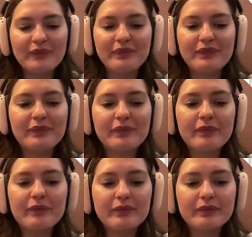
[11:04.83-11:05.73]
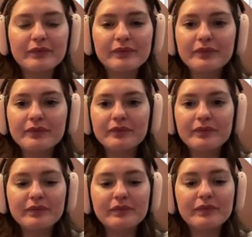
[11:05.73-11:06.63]

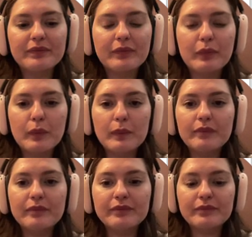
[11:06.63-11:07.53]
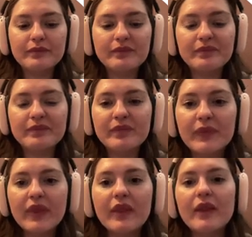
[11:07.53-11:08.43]

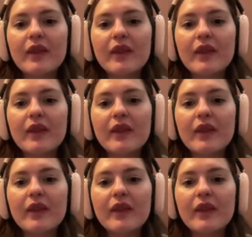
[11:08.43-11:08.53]
[no speech]